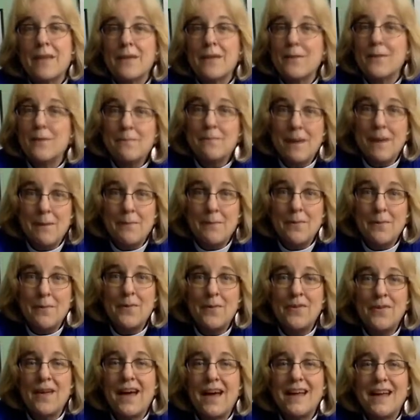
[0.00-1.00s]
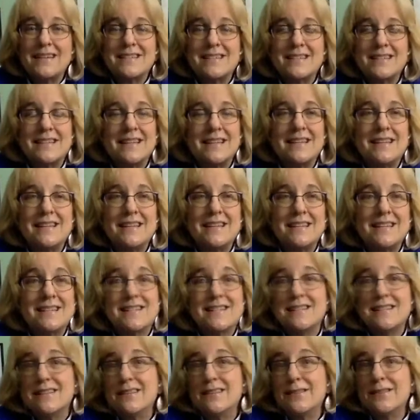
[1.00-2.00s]
And remember that it
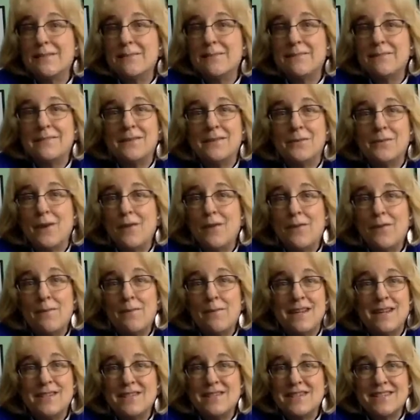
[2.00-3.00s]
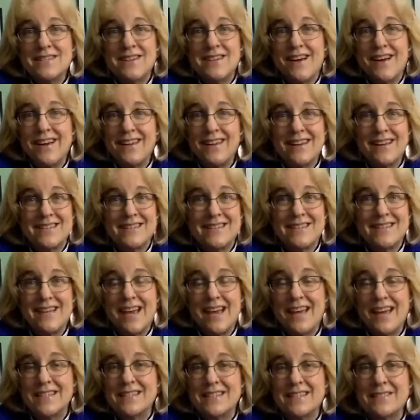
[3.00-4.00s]
is uh, the Reformation taught us
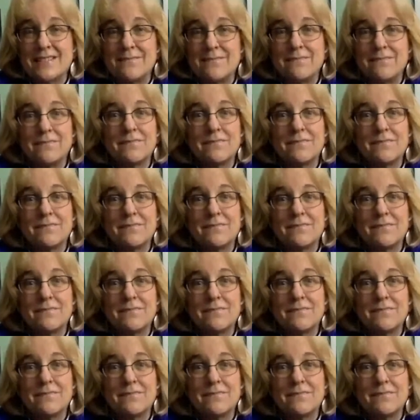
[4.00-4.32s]
that